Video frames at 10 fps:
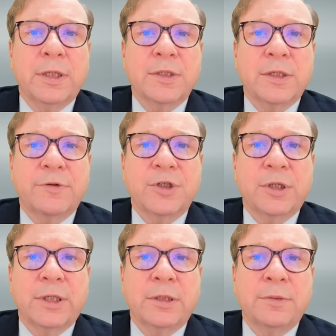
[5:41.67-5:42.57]
outside of
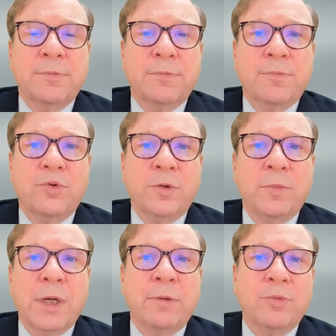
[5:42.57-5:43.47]
China,
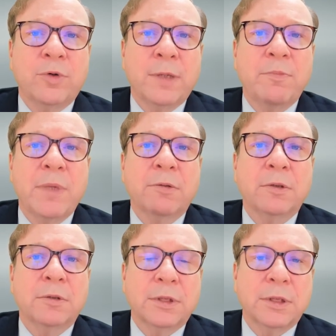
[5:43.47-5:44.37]

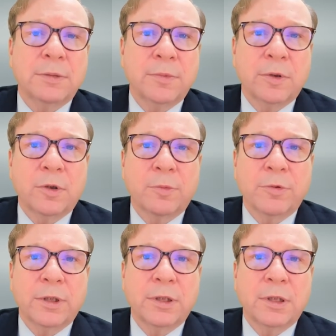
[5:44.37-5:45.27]
primarily
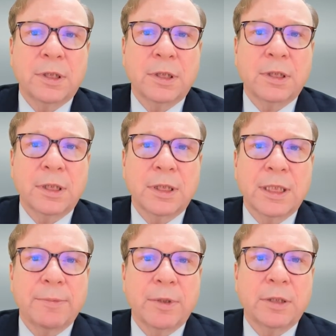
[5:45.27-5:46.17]
incorporated in Hong Kong, the
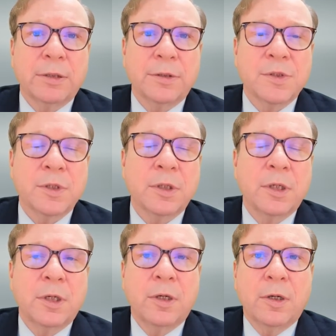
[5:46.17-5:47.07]
Cayman Islands,
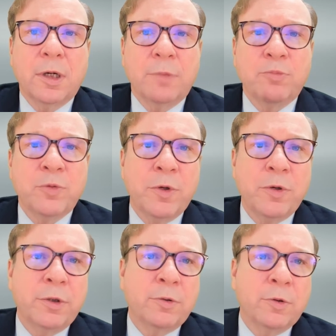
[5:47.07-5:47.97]

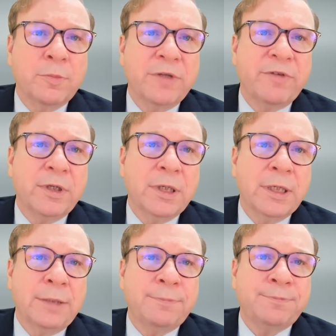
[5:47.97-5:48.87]
Bermuda, or
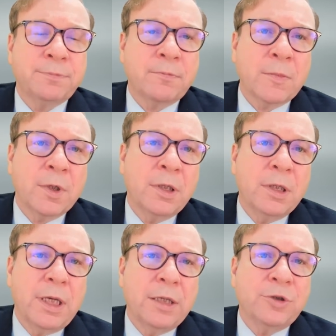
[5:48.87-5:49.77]
BVI.
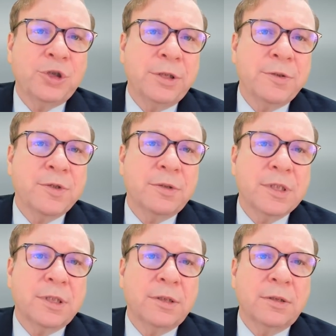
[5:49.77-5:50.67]
L shares are
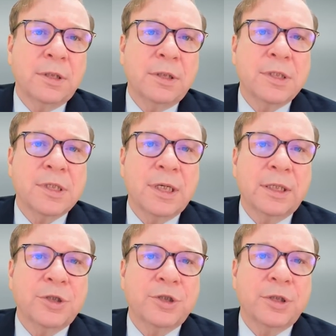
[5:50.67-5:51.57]
listed on the London
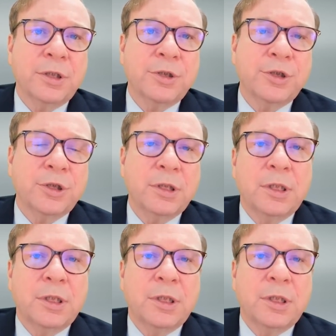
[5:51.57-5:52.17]
Stock Exchange,